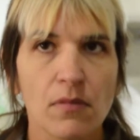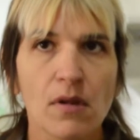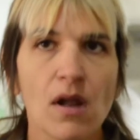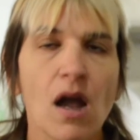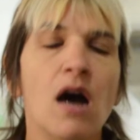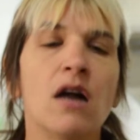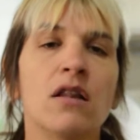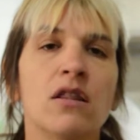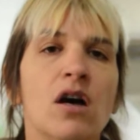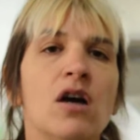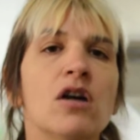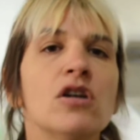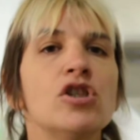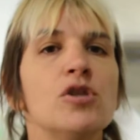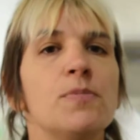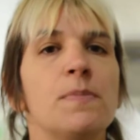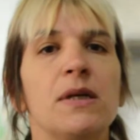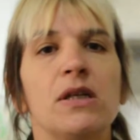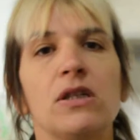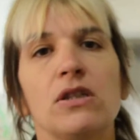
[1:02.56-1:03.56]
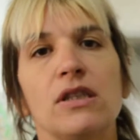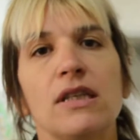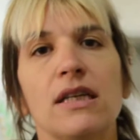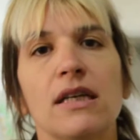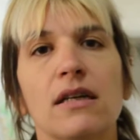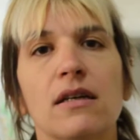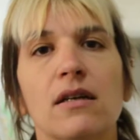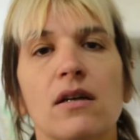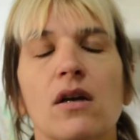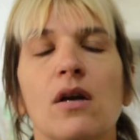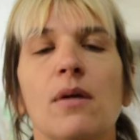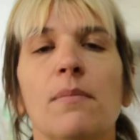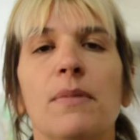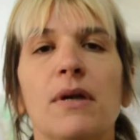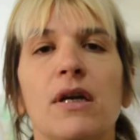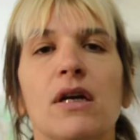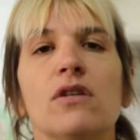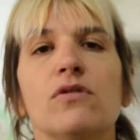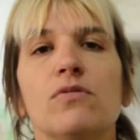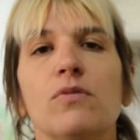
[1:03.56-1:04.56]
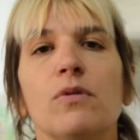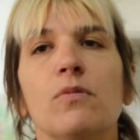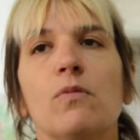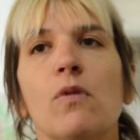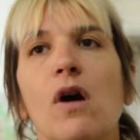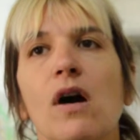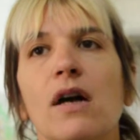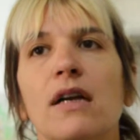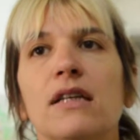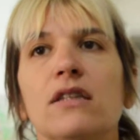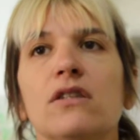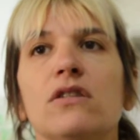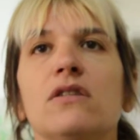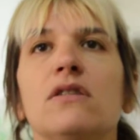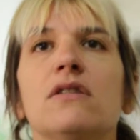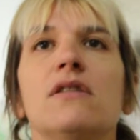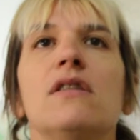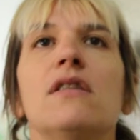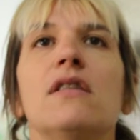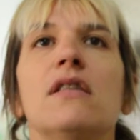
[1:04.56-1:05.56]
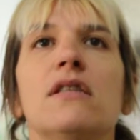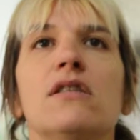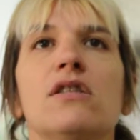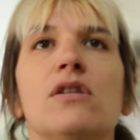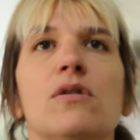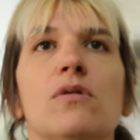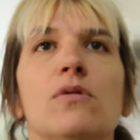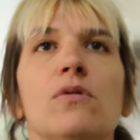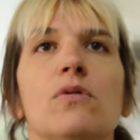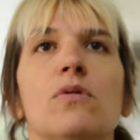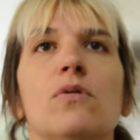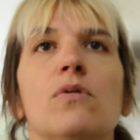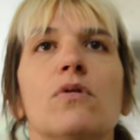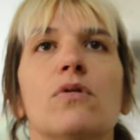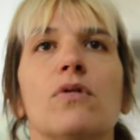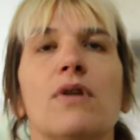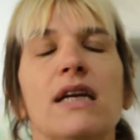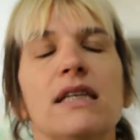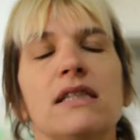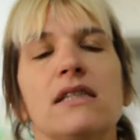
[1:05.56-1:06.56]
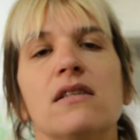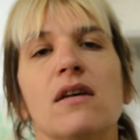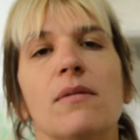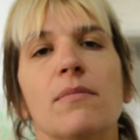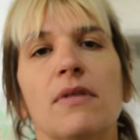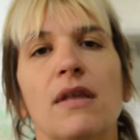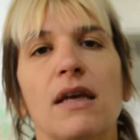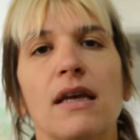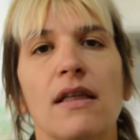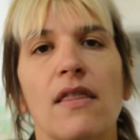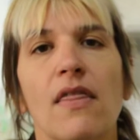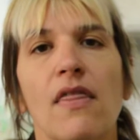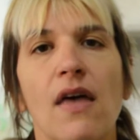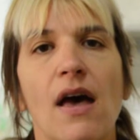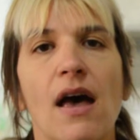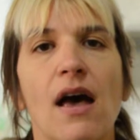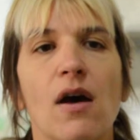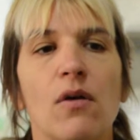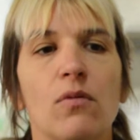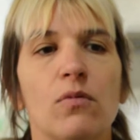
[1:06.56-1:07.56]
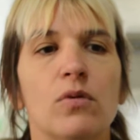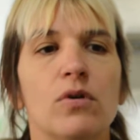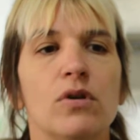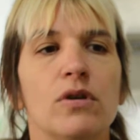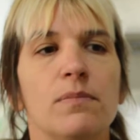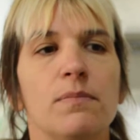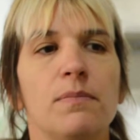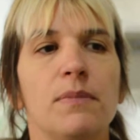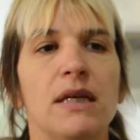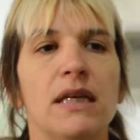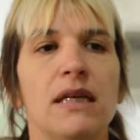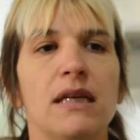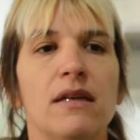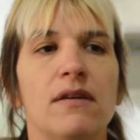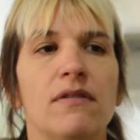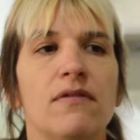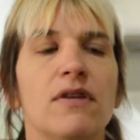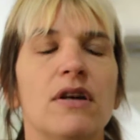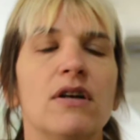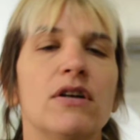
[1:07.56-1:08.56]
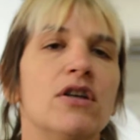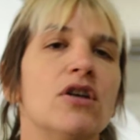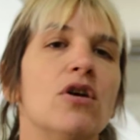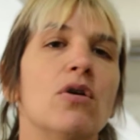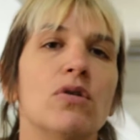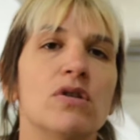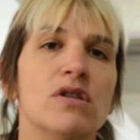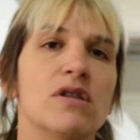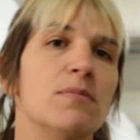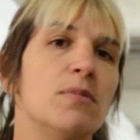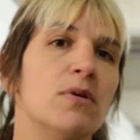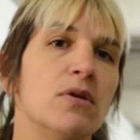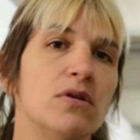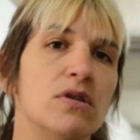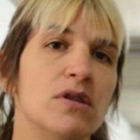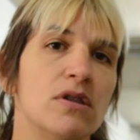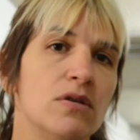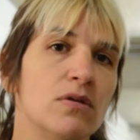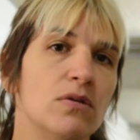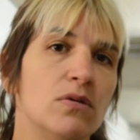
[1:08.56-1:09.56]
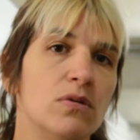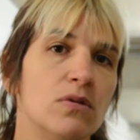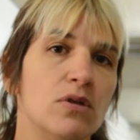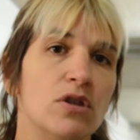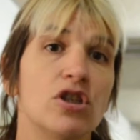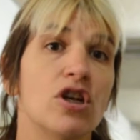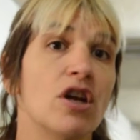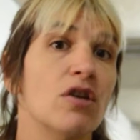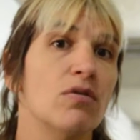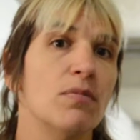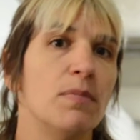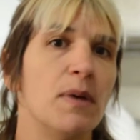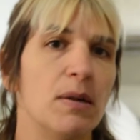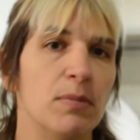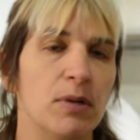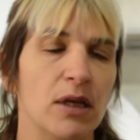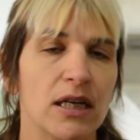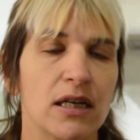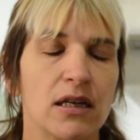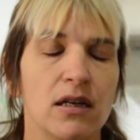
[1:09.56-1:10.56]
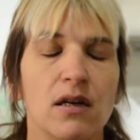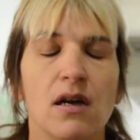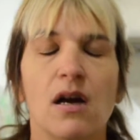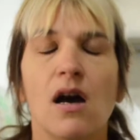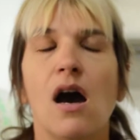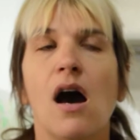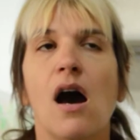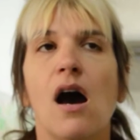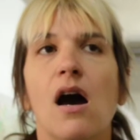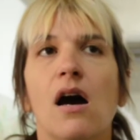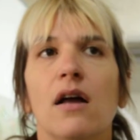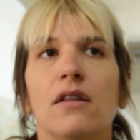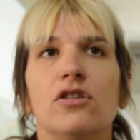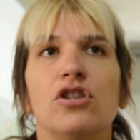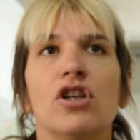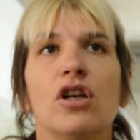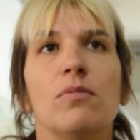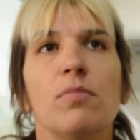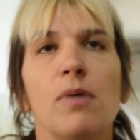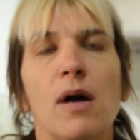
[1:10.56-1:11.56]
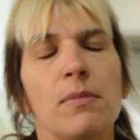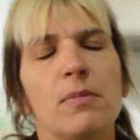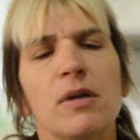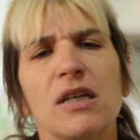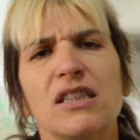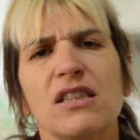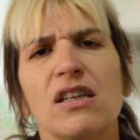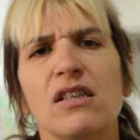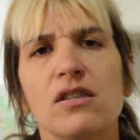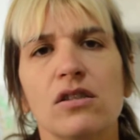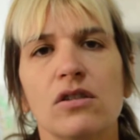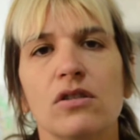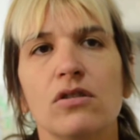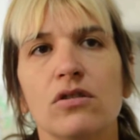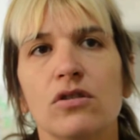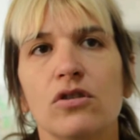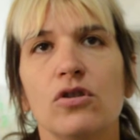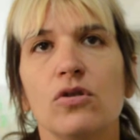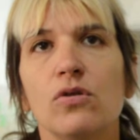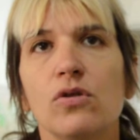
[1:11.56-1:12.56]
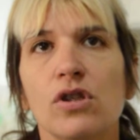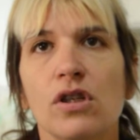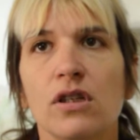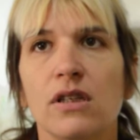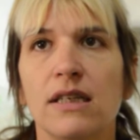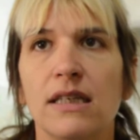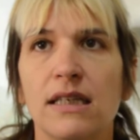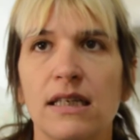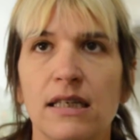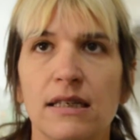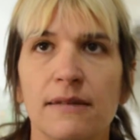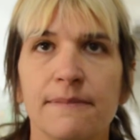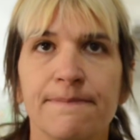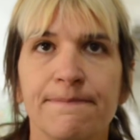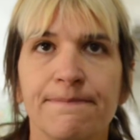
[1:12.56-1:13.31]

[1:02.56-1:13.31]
a large building because we wanted to create something that would be very noticeable to the general public. The general public doesn't usually,